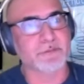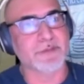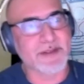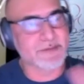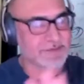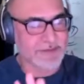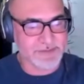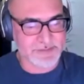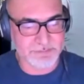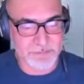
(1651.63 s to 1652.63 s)
but
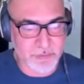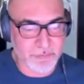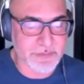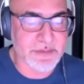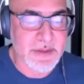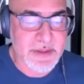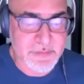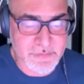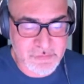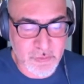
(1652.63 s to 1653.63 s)
that's beyond the
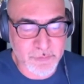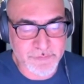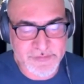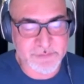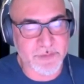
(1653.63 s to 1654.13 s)
scope of this.